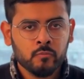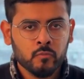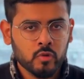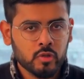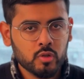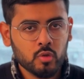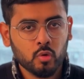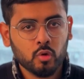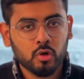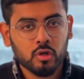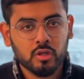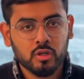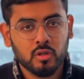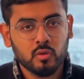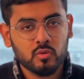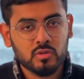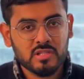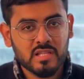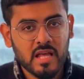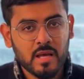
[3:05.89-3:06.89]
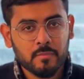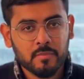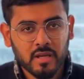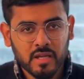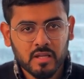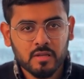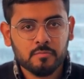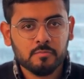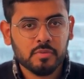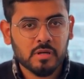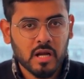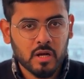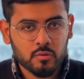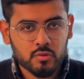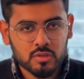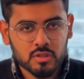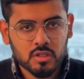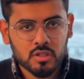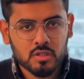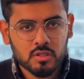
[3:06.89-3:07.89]
You could use them in
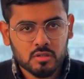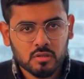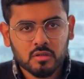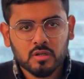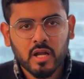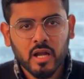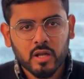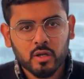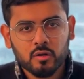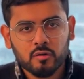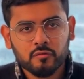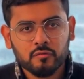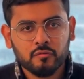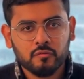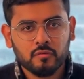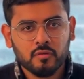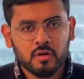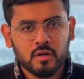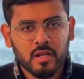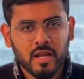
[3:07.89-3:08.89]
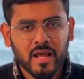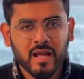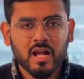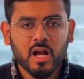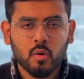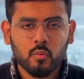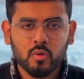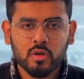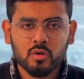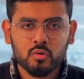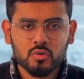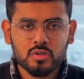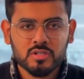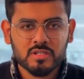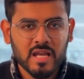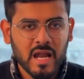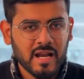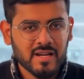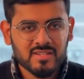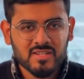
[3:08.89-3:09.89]
browser, kind of like how we use
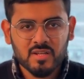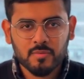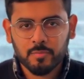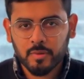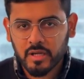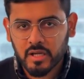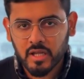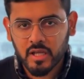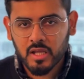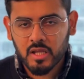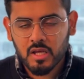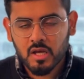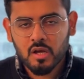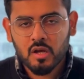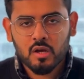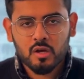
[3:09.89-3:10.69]
ChatGPT.